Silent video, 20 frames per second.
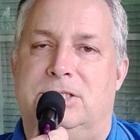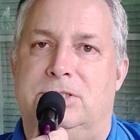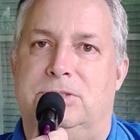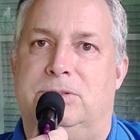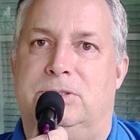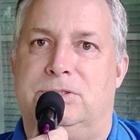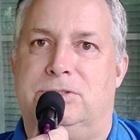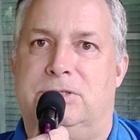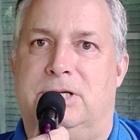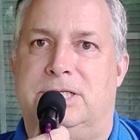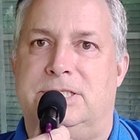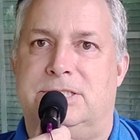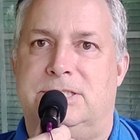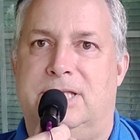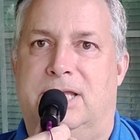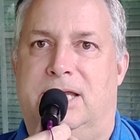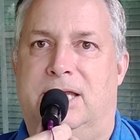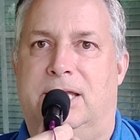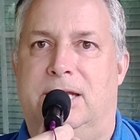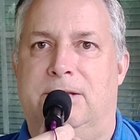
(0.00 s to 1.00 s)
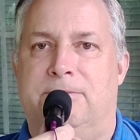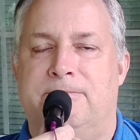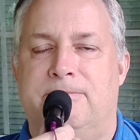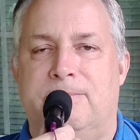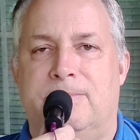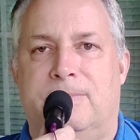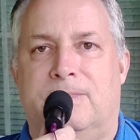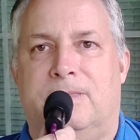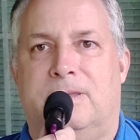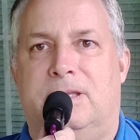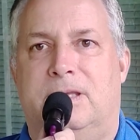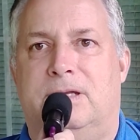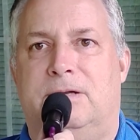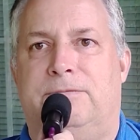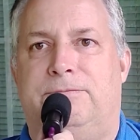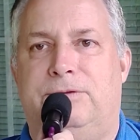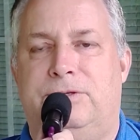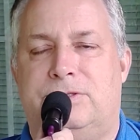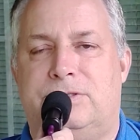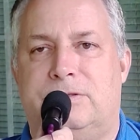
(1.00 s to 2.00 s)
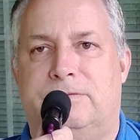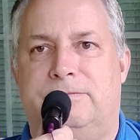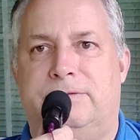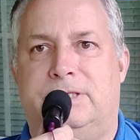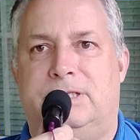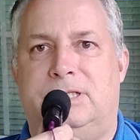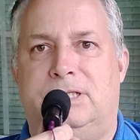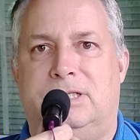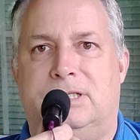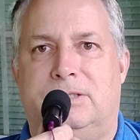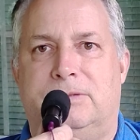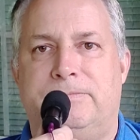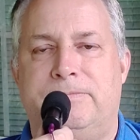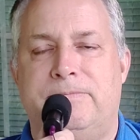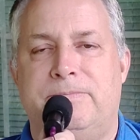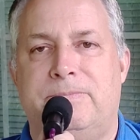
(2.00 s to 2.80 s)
to address that in a future video.